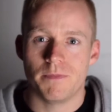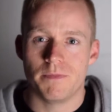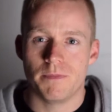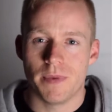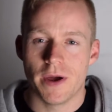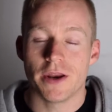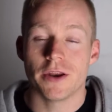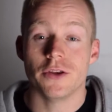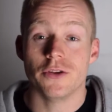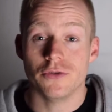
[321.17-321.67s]

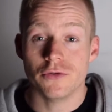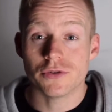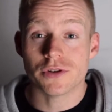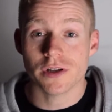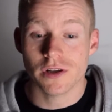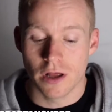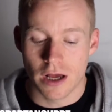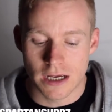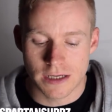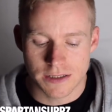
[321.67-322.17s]
better
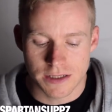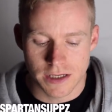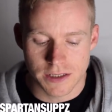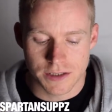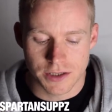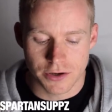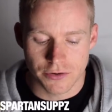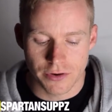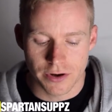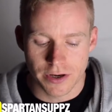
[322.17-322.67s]
utilize these
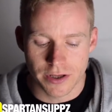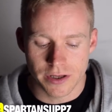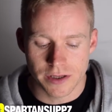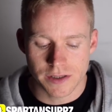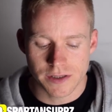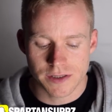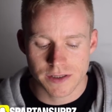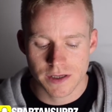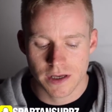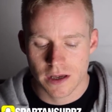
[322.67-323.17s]

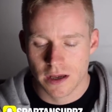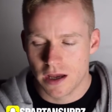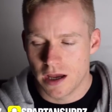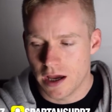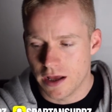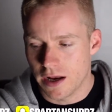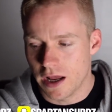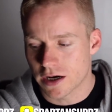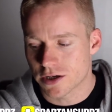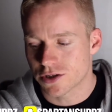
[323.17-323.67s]
ingredients,
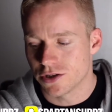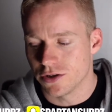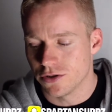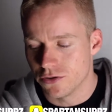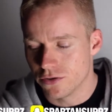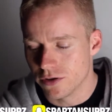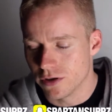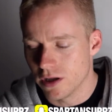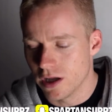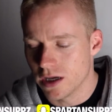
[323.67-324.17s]
and actually
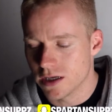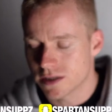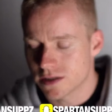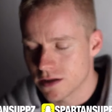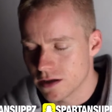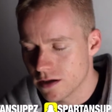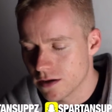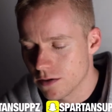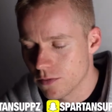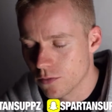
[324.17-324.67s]
utilize
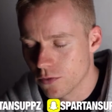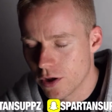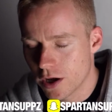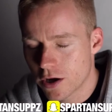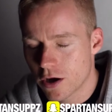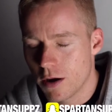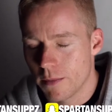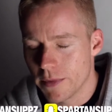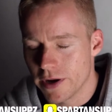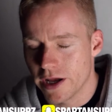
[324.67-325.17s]
that
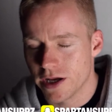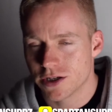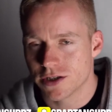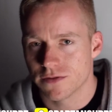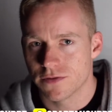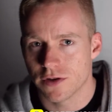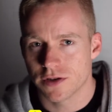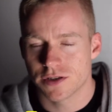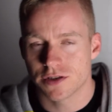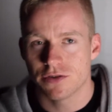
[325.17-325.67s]
combination
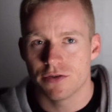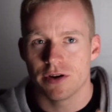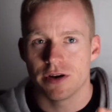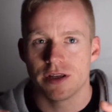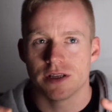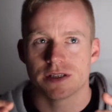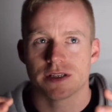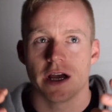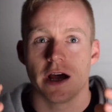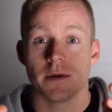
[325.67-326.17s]
of those
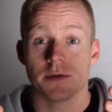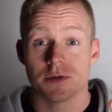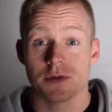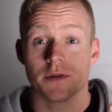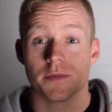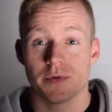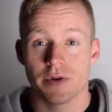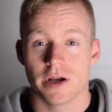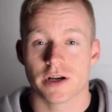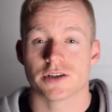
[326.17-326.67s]
ingredients helps with
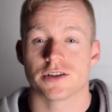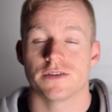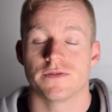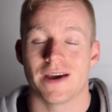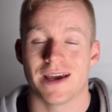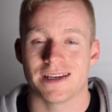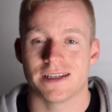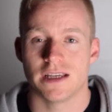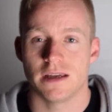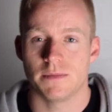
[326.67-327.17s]
the production of
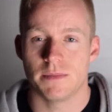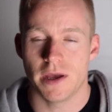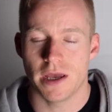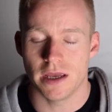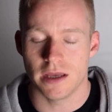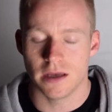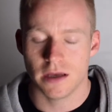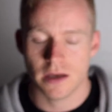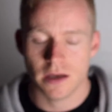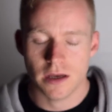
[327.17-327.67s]

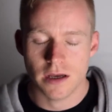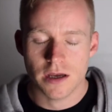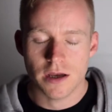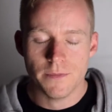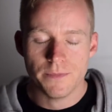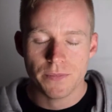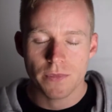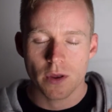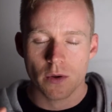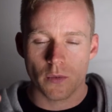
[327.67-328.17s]
ATP.
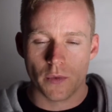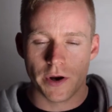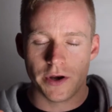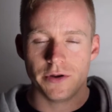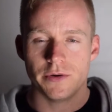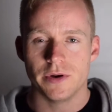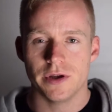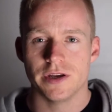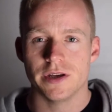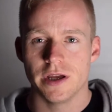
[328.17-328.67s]
When
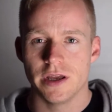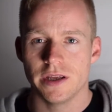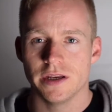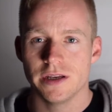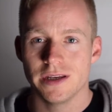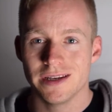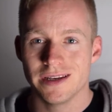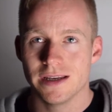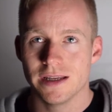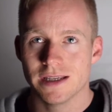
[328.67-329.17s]
you're in
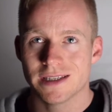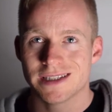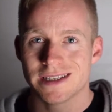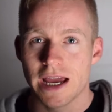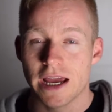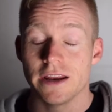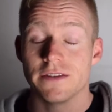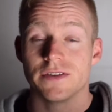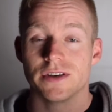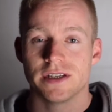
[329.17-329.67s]
a
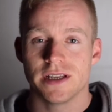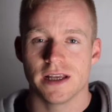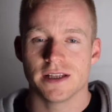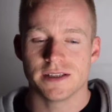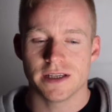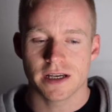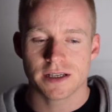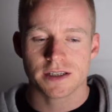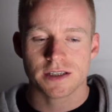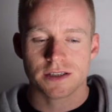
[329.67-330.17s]
state of
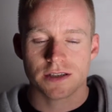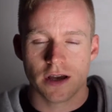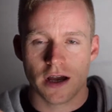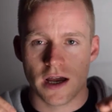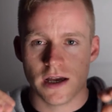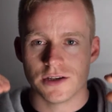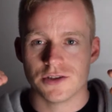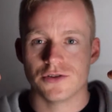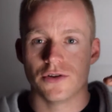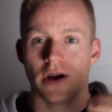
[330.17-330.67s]
intense
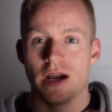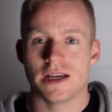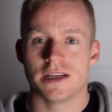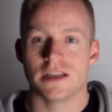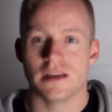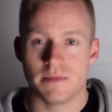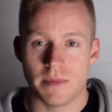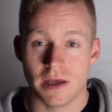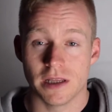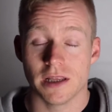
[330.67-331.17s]
exercise, your
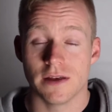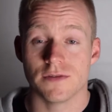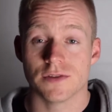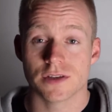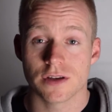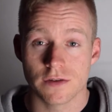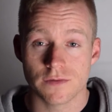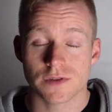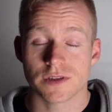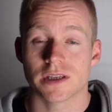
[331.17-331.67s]
ATP levels
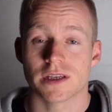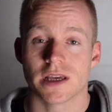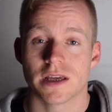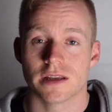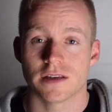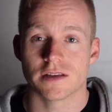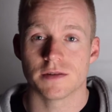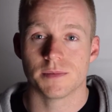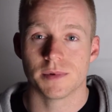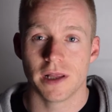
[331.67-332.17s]
are obviously
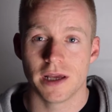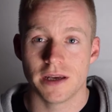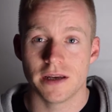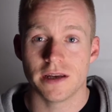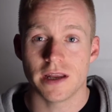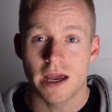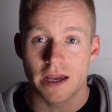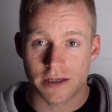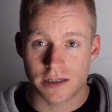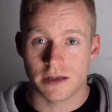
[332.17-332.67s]
getting
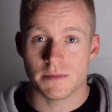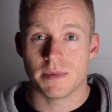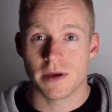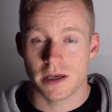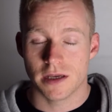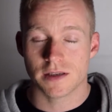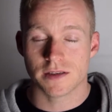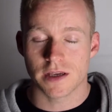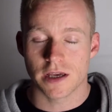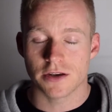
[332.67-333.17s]
depleted.
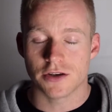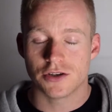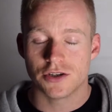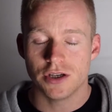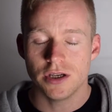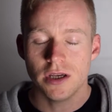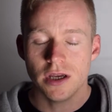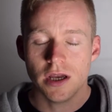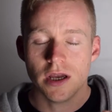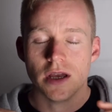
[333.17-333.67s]
ATP is
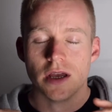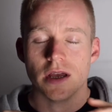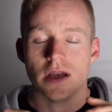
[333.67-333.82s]
energy.